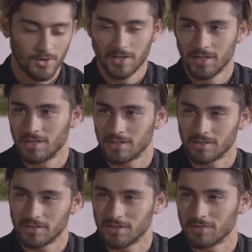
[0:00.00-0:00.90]
and they
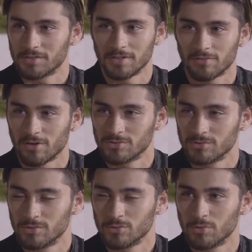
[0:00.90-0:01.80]
deserve their
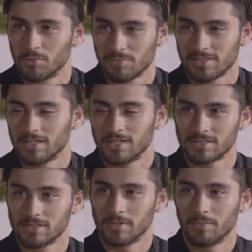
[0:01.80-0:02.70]
privacy. It's
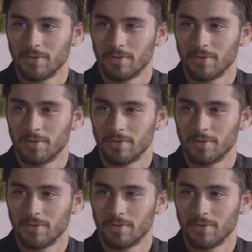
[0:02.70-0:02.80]
up to